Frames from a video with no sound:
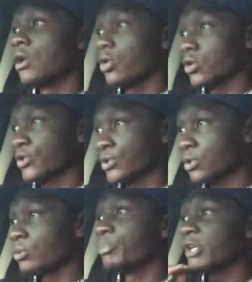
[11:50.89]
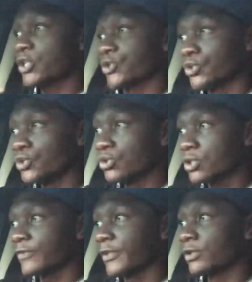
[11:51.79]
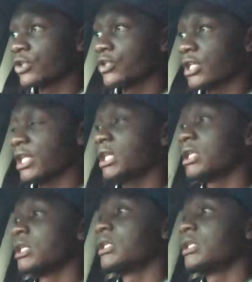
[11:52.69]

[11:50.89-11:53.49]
also make sure you do not overload your car